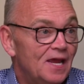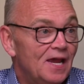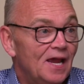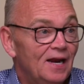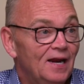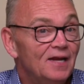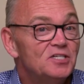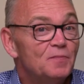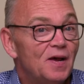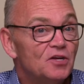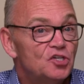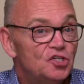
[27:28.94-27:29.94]
And it is
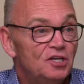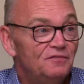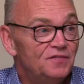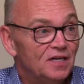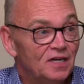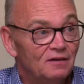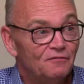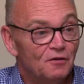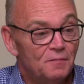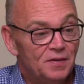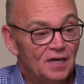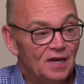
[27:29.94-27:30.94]
about shifting
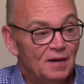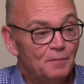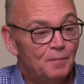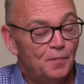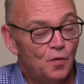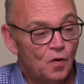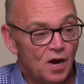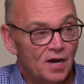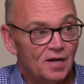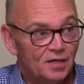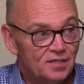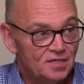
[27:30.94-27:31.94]
from being a
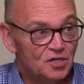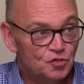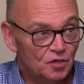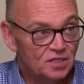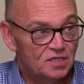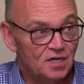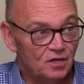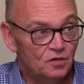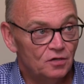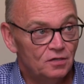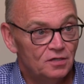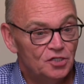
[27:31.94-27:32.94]
product-centric
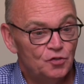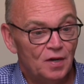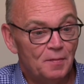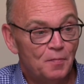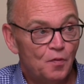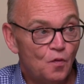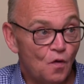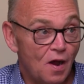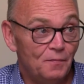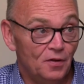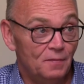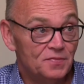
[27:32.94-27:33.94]
seller to a
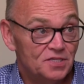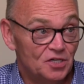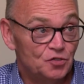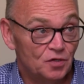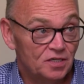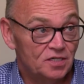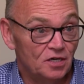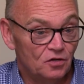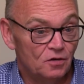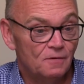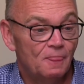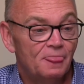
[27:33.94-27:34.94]
problem-centric
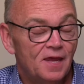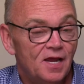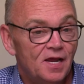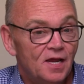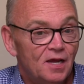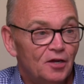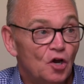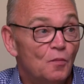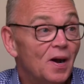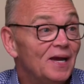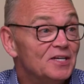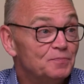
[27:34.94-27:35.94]
seller. Go
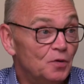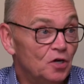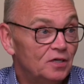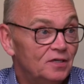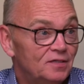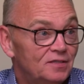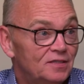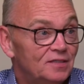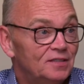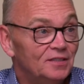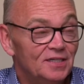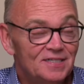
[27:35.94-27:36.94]
buy his book.
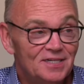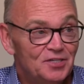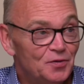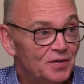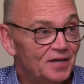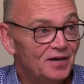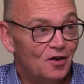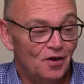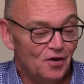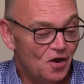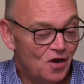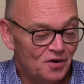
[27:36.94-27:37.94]
Listen to it
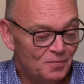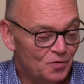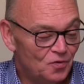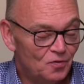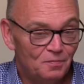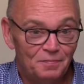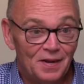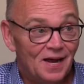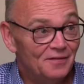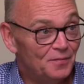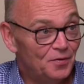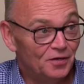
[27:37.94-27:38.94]
on Audible, buy
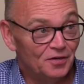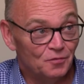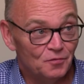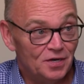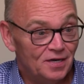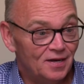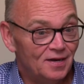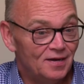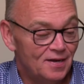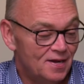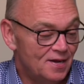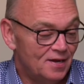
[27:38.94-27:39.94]
the book and read it.
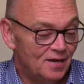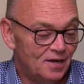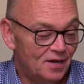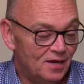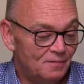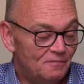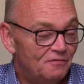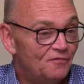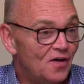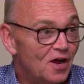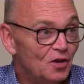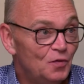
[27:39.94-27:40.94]

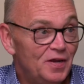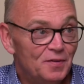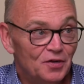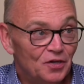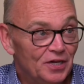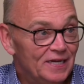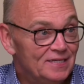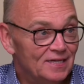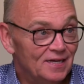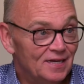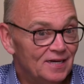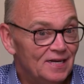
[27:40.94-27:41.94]
Follow him on
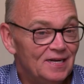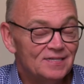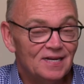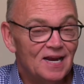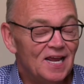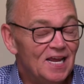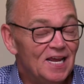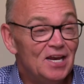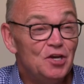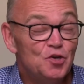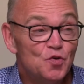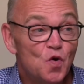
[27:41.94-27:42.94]
LinkedIn. He is an
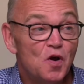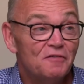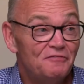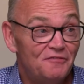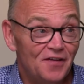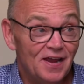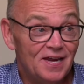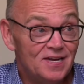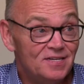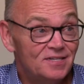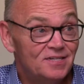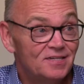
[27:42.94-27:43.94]

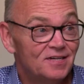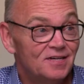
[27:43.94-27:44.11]
in-your-face